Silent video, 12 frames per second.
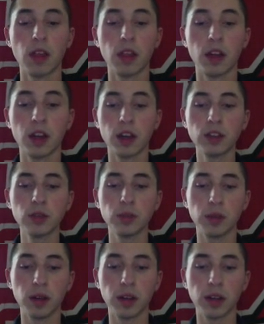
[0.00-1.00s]
The kudzu
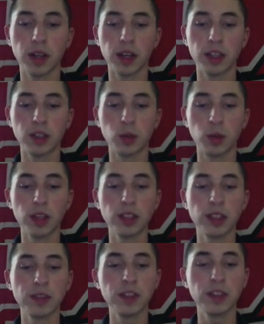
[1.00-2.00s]
bug is a
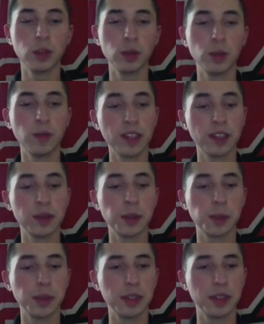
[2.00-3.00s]
relatively new invasive
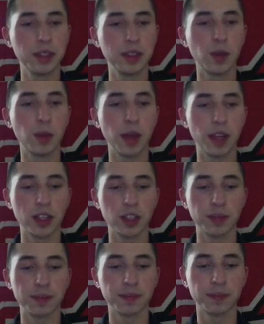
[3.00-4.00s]
species from
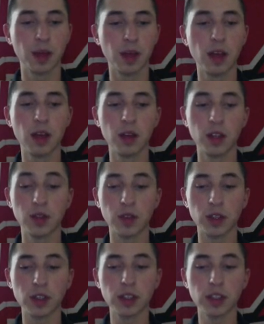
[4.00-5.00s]
Asia. It was
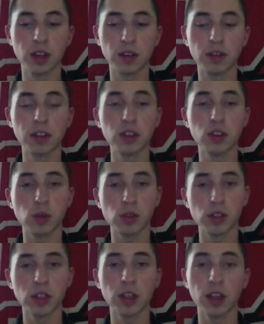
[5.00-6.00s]
first discovered in
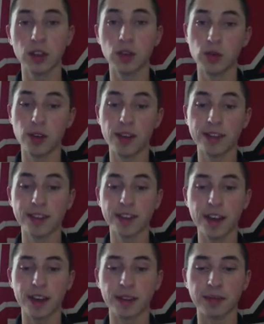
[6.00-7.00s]
Georgia in
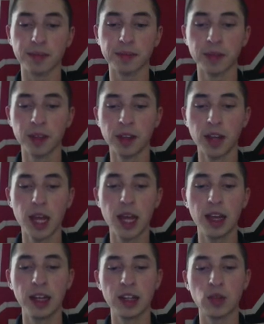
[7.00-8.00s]
2009.
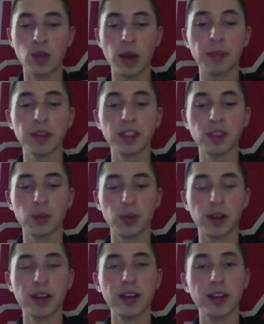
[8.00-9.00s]
It has rapidly
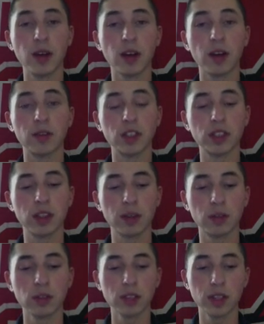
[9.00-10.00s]
spread and now covers
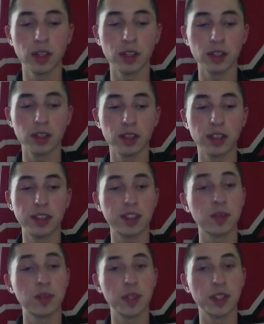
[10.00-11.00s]
several states east
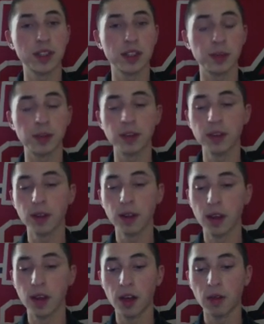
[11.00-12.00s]
of the Mississippi,
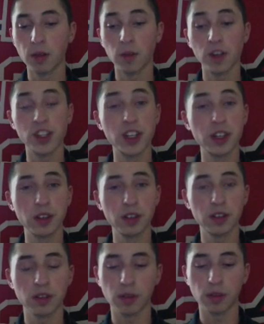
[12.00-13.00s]
from Virginia
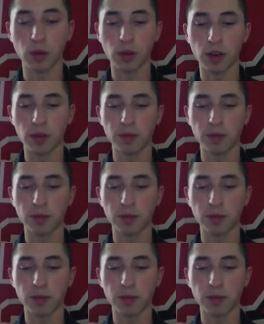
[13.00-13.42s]
to Florida.